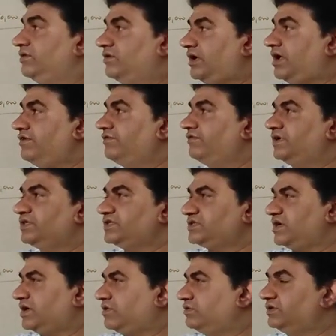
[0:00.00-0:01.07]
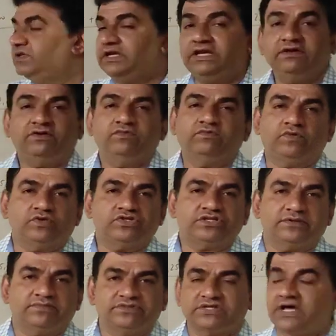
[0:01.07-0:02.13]
Okay, first around 3 to 4
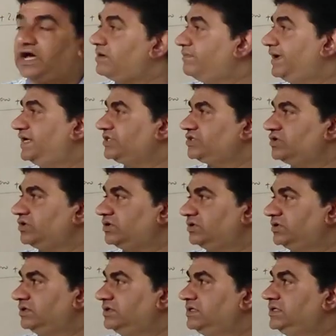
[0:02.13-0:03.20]
sums are based on